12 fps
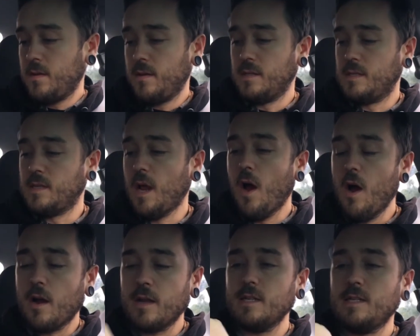This is a
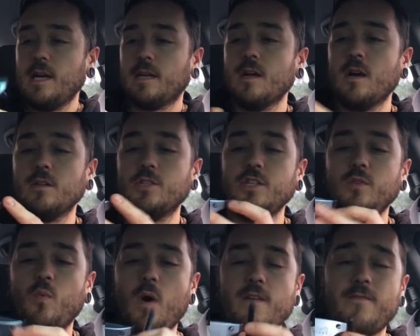Hawkins Technology
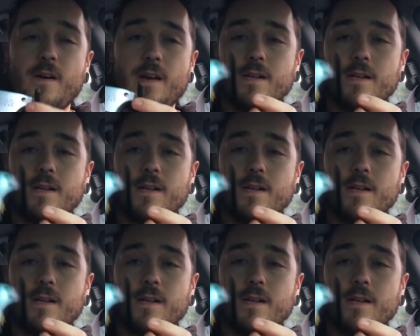Wi-Fi